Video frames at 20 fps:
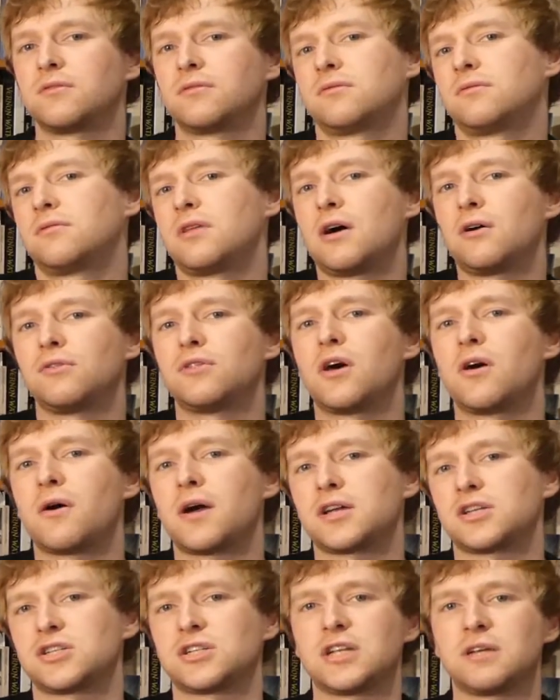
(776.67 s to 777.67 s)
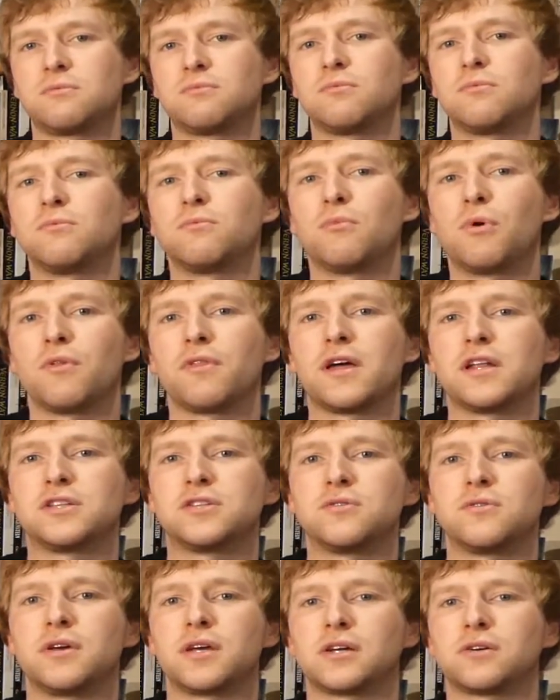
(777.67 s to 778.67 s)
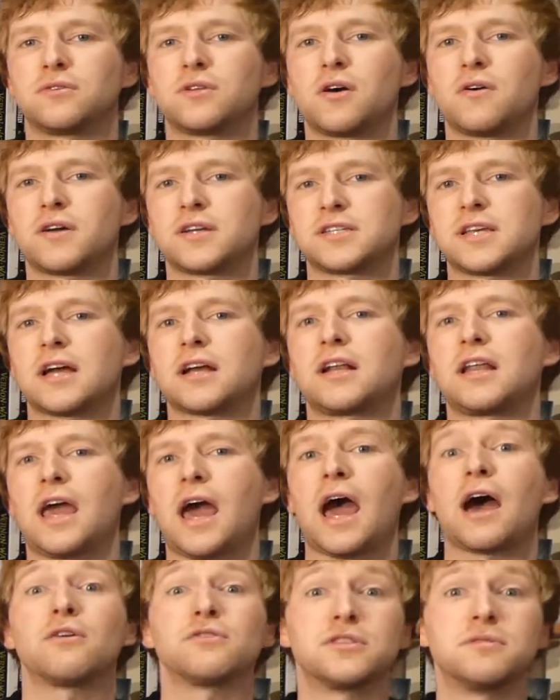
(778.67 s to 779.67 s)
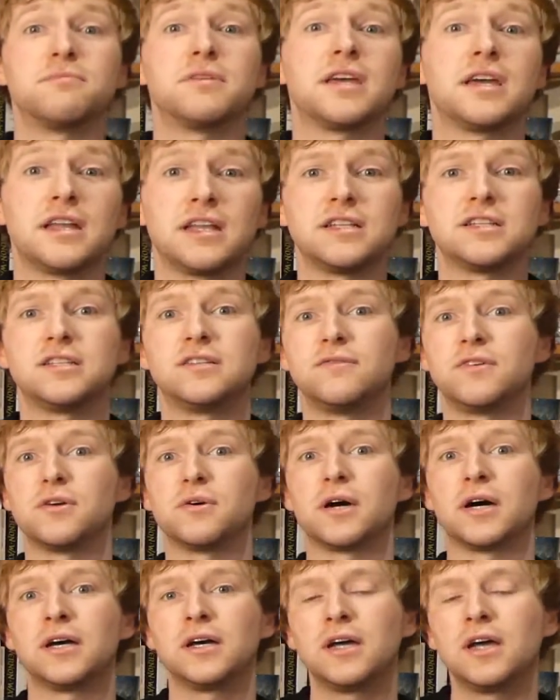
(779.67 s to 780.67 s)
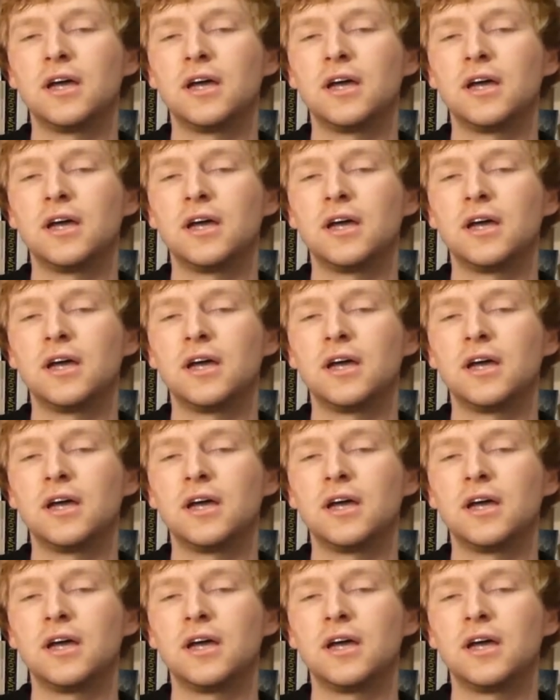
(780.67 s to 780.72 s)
they'll know actually what they're doing or know exactly how to be an interviewer.